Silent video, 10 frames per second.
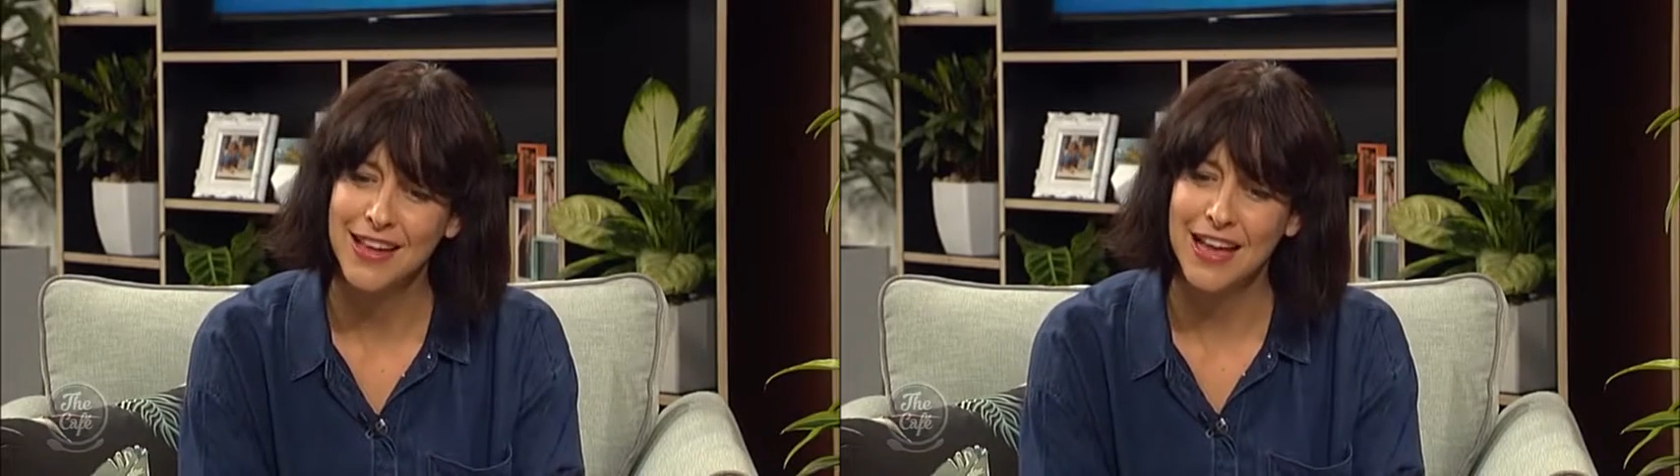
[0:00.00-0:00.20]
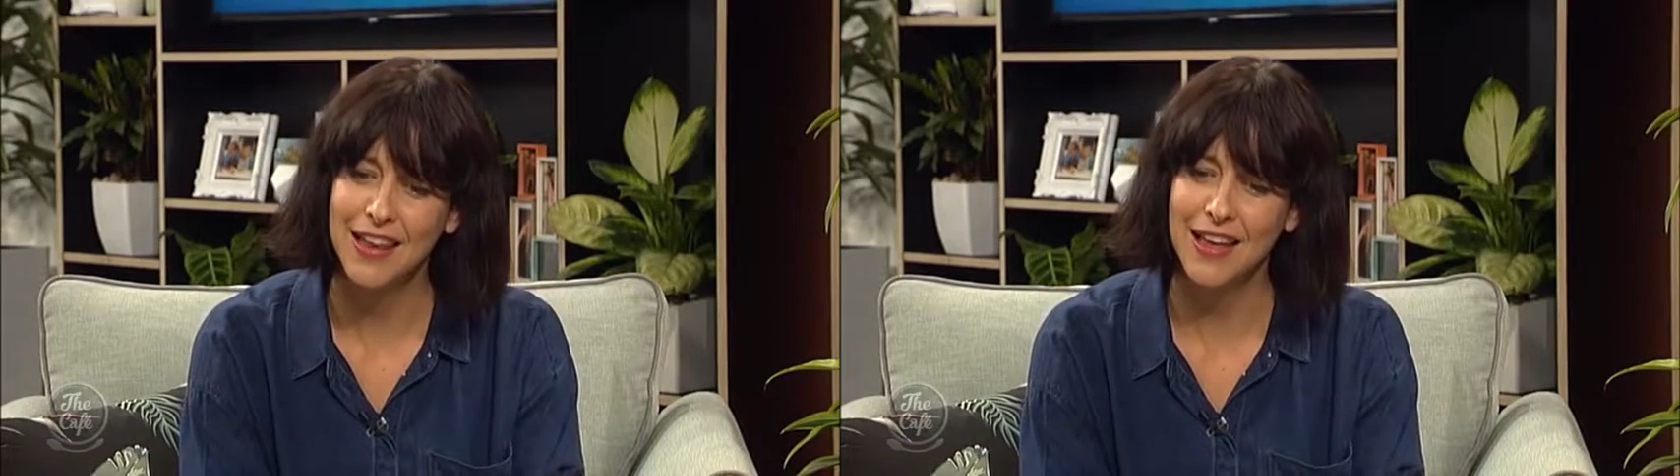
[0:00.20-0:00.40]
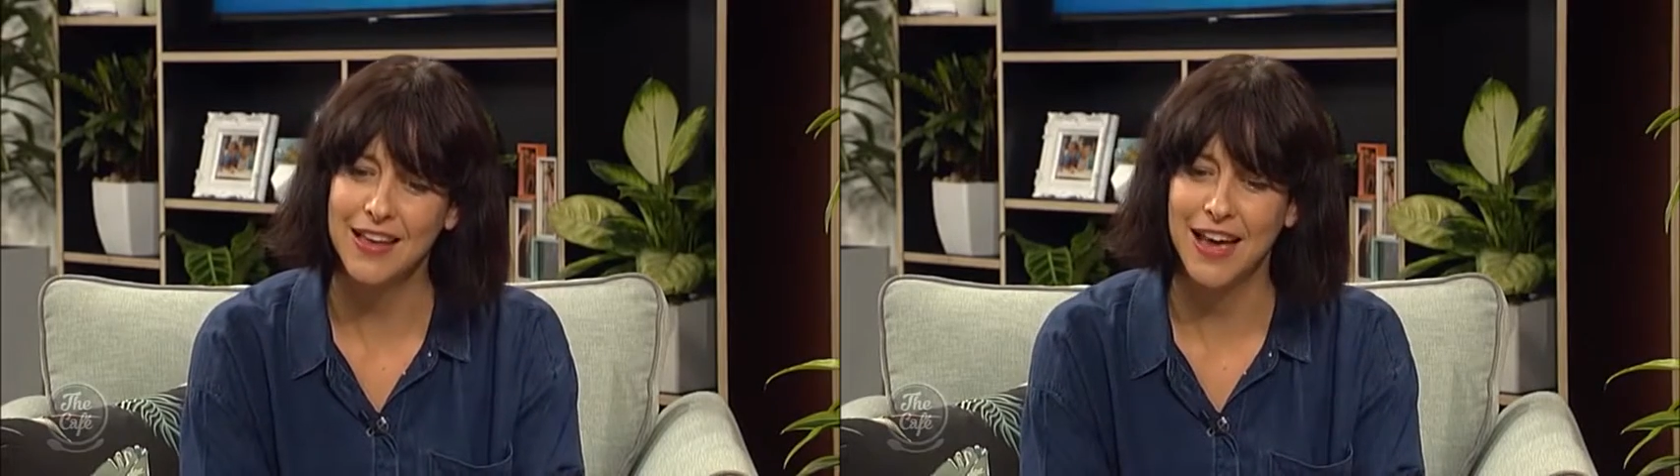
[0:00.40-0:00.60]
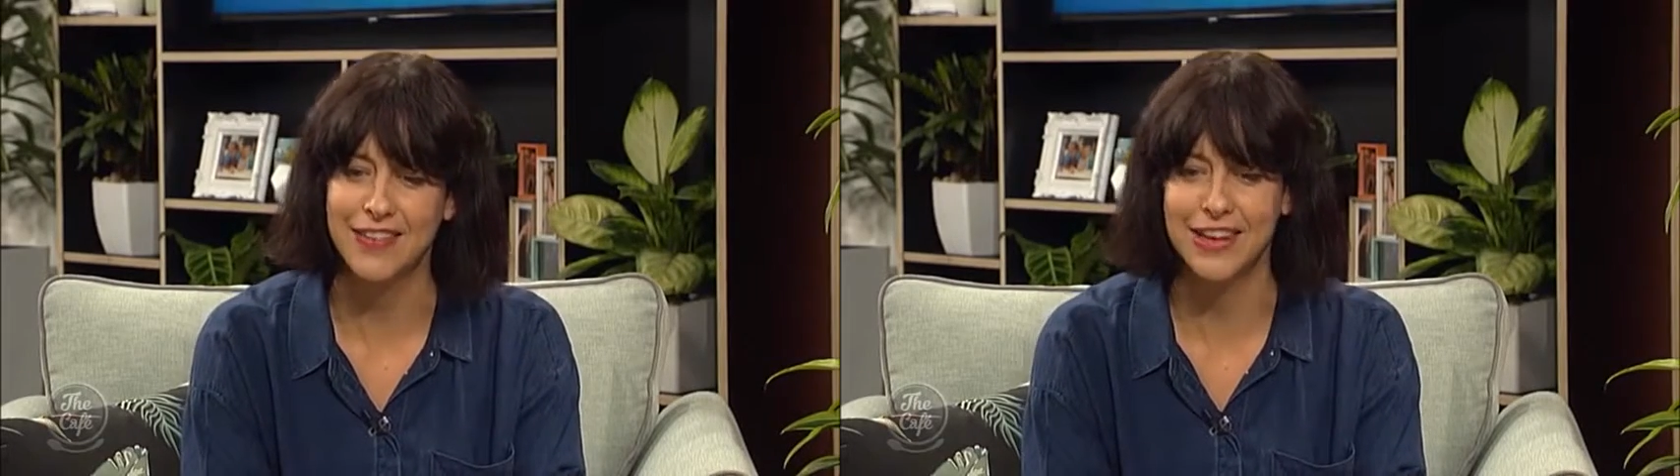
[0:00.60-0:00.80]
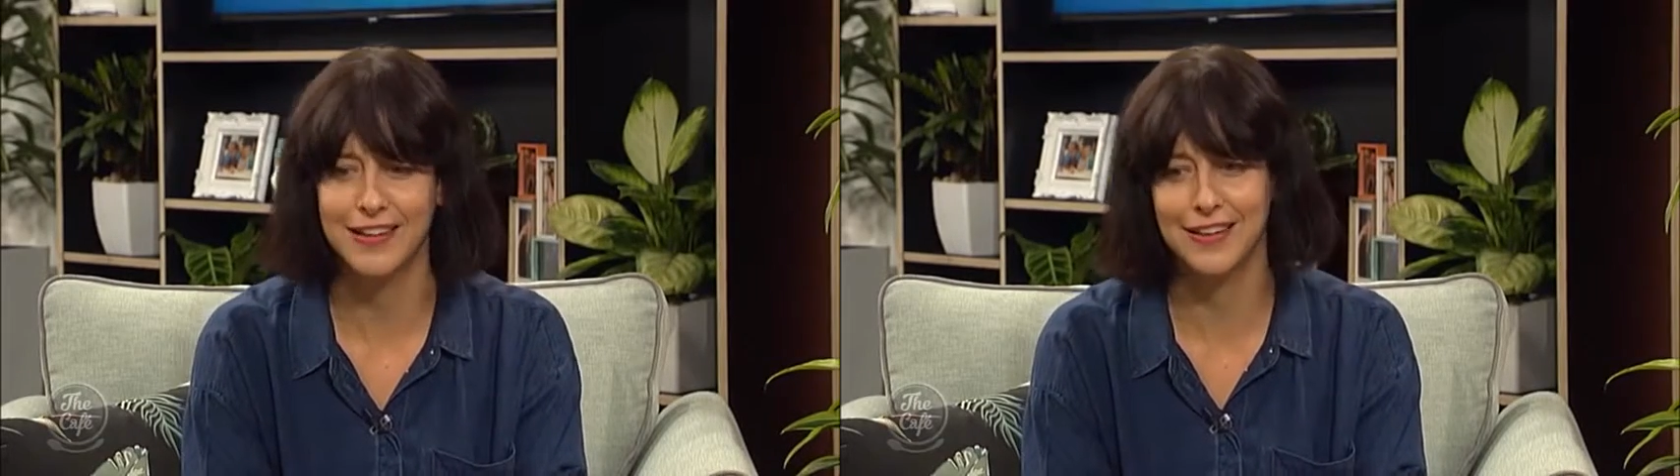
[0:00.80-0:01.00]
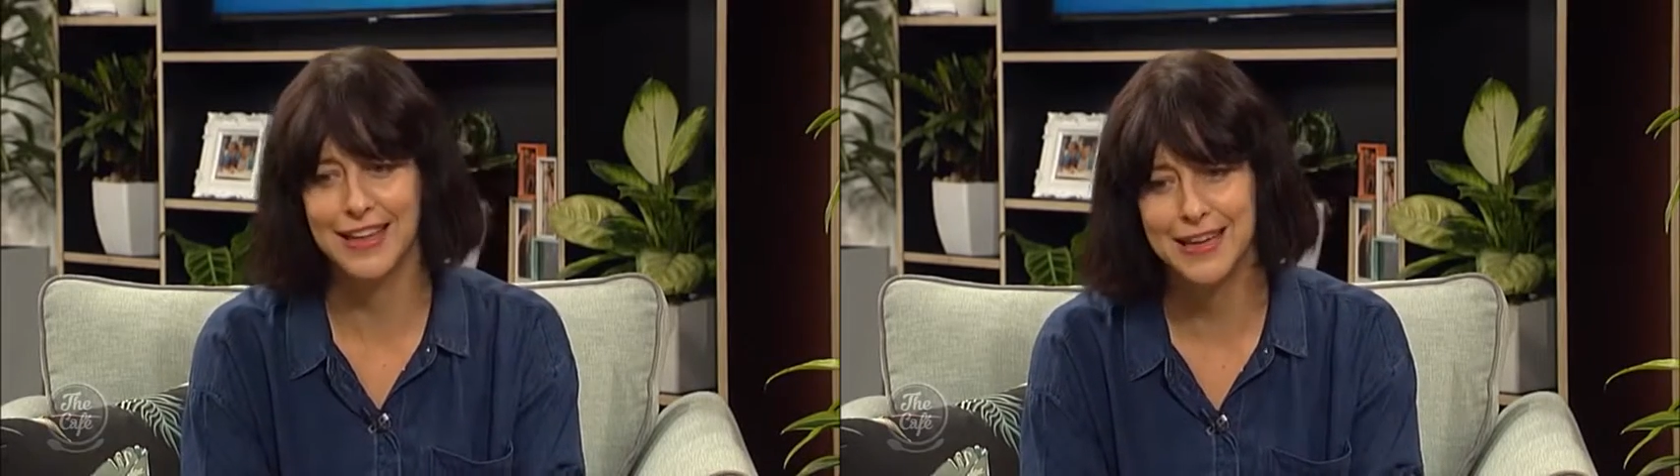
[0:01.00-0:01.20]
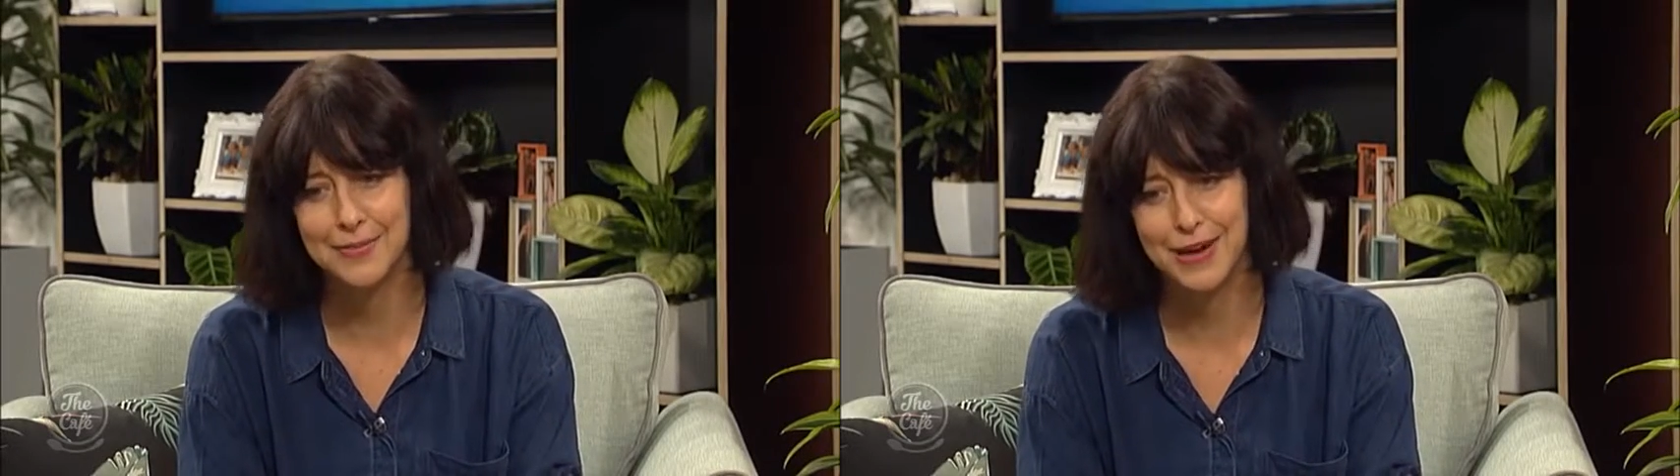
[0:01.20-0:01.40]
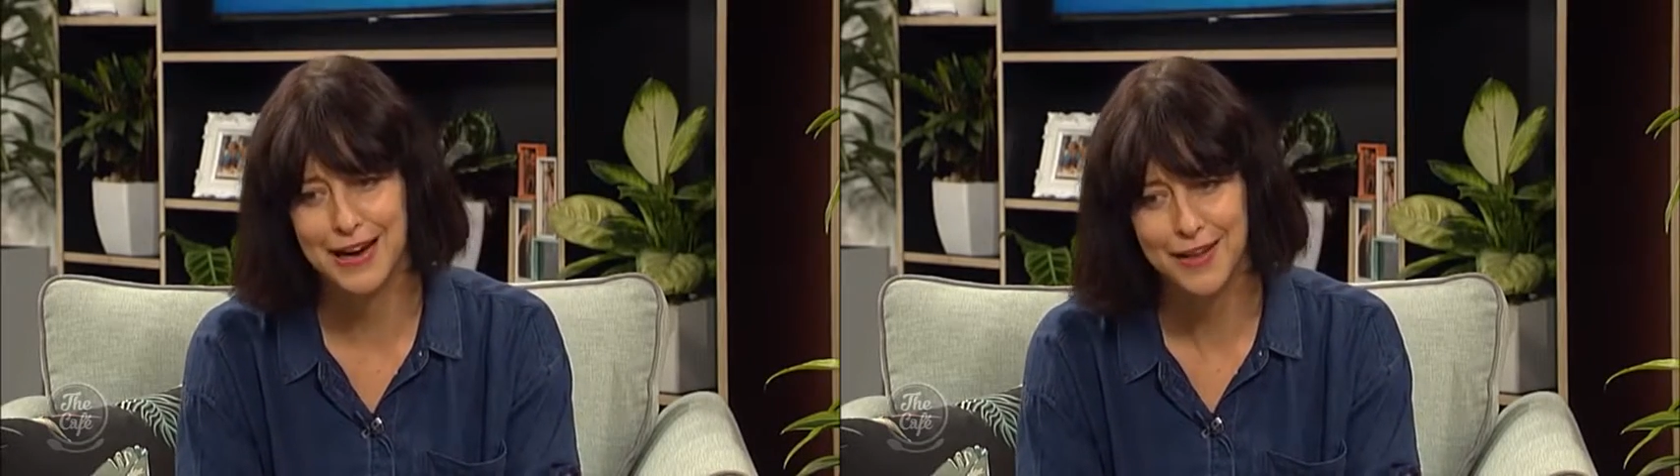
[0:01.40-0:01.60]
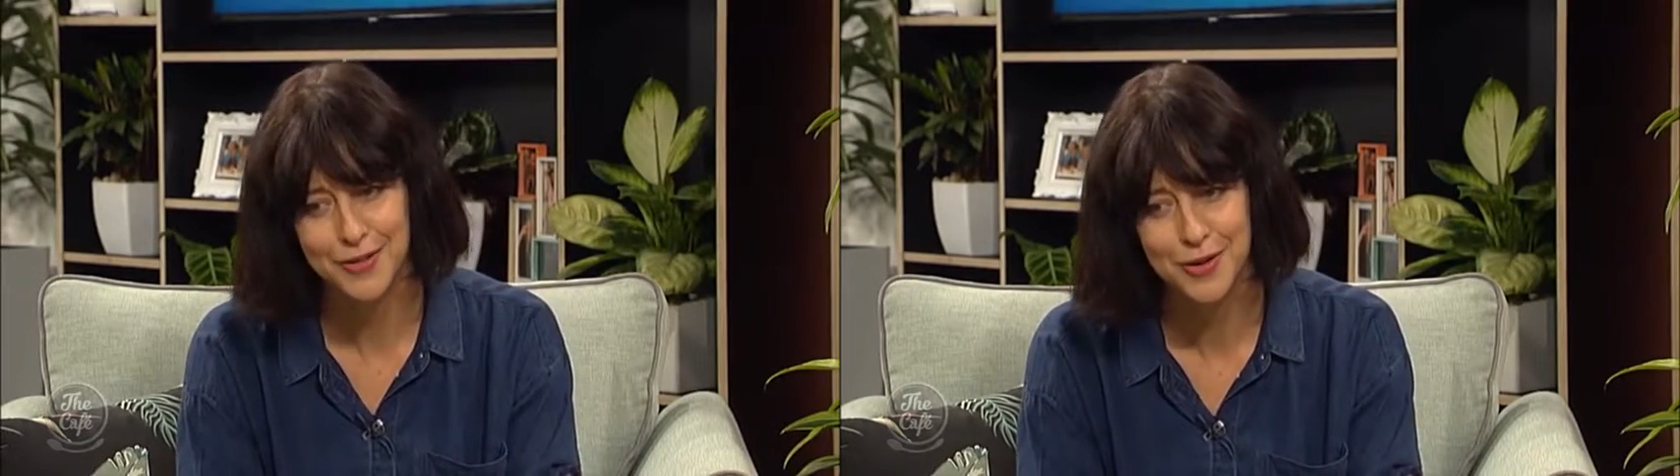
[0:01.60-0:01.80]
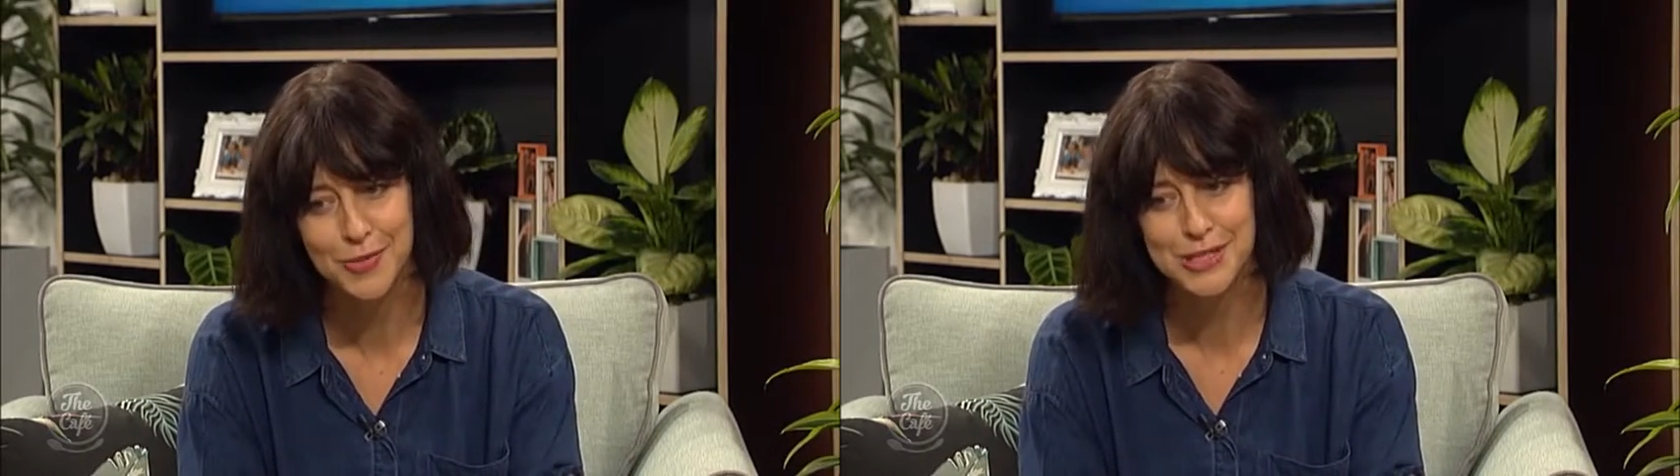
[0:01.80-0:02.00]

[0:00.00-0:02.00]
Okay. And like having a clean bathroom,